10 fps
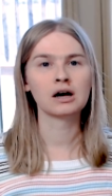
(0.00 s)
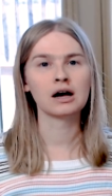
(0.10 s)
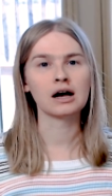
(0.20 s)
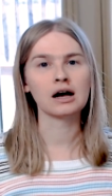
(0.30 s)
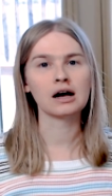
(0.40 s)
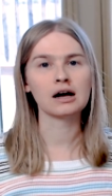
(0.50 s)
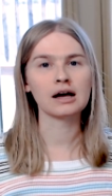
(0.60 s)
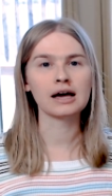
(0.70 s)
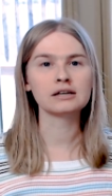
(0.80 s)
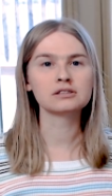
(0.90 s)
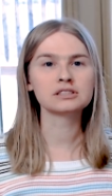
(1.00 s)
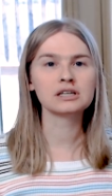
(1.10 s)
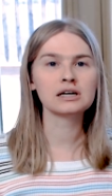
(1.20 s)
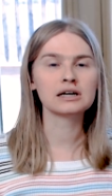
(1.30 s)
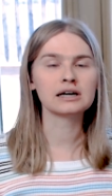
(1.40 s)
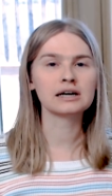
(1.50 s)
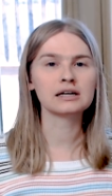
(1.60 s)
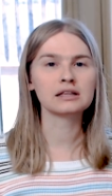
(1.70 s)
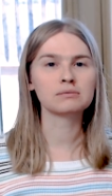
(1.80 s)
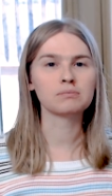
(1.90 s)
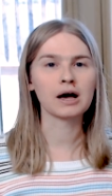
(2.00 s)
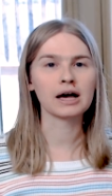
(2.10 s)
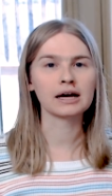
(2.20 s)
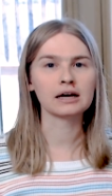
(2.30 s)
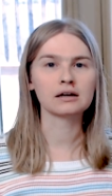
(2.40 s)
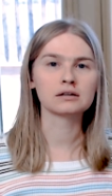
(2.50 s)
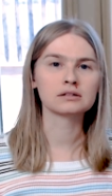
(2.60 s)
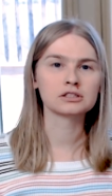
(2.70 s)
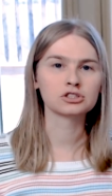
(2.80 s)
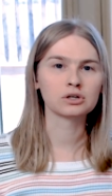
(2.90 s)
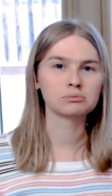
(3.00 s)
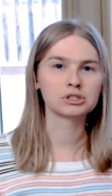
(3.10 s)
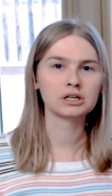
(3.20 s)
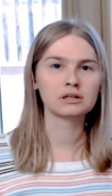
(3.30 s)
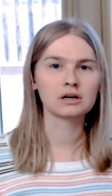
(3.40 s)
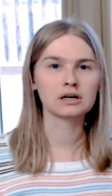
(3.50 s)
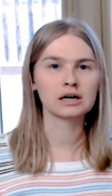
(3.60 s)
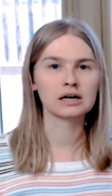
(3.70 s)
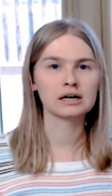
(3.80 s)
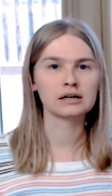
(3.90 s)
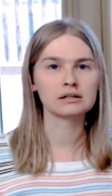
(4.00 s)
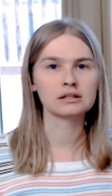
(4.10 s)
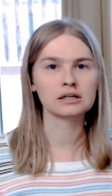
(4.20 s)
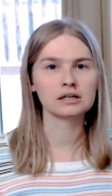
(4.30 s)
And you'll see in my description the